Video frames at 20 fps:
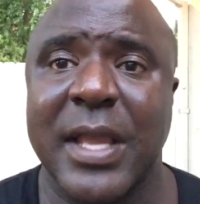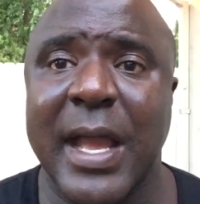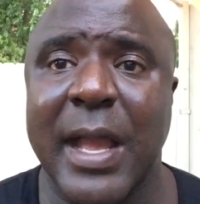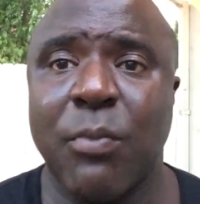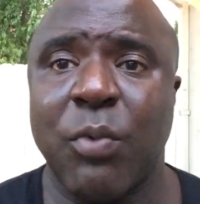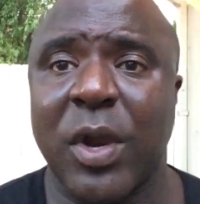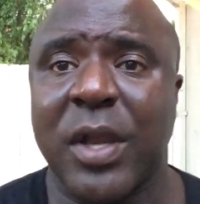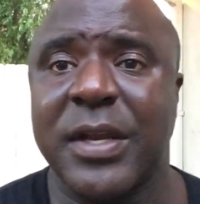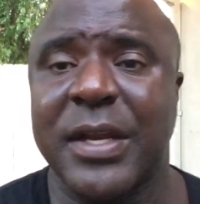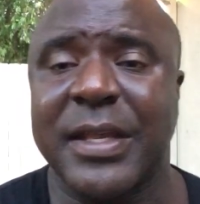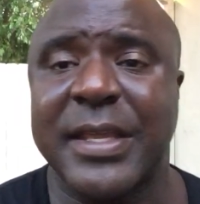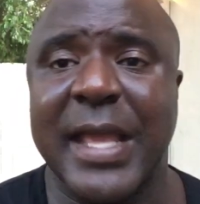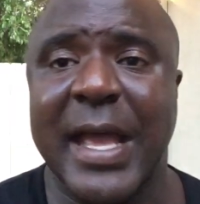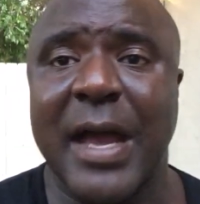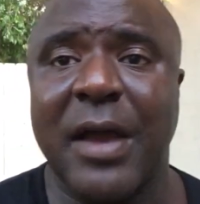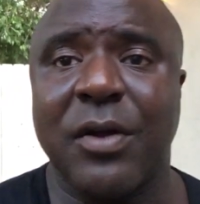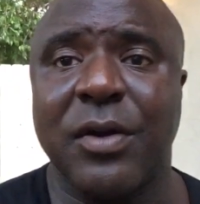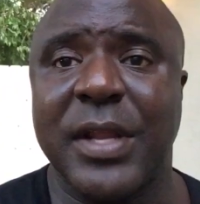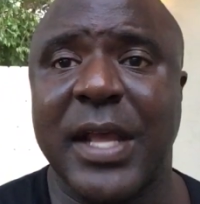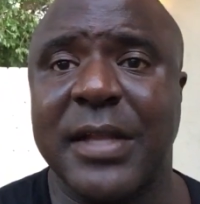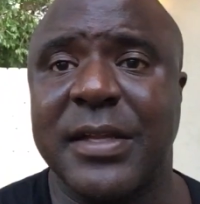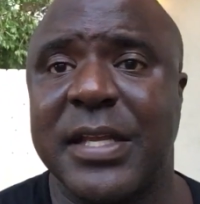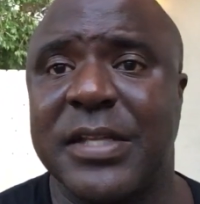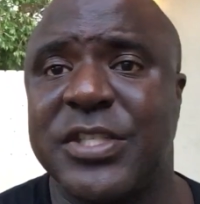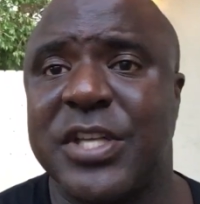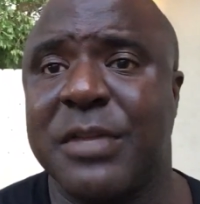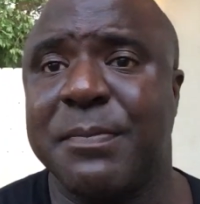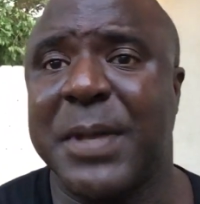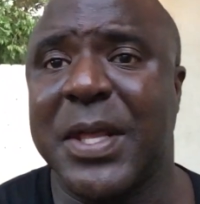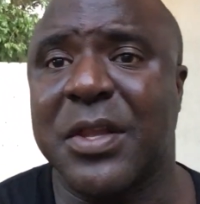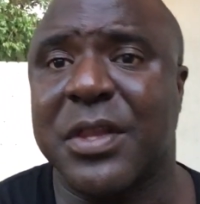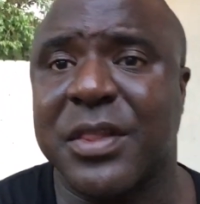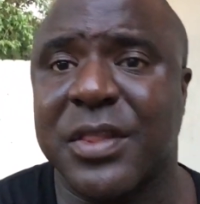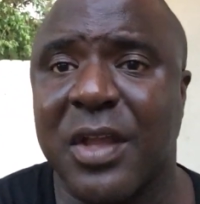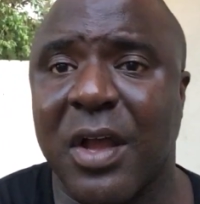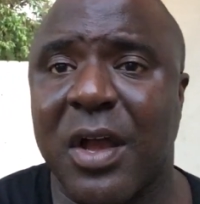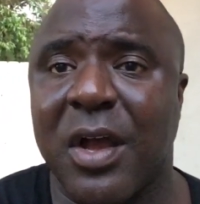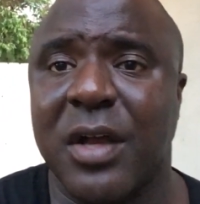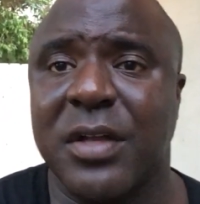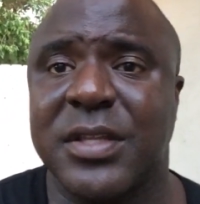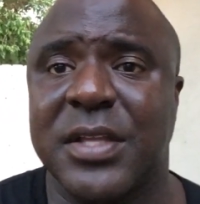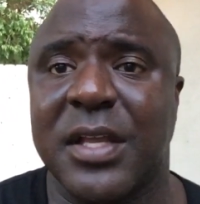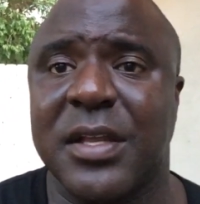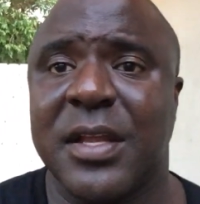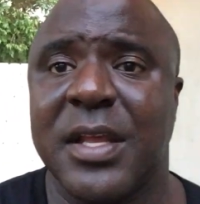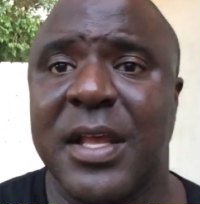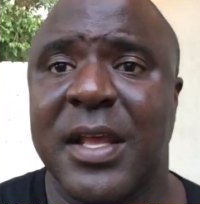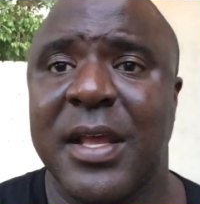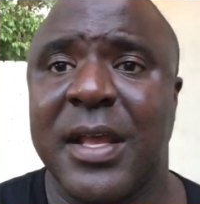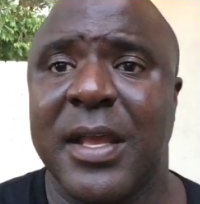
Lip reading: guy working the counter that she's being stalked and,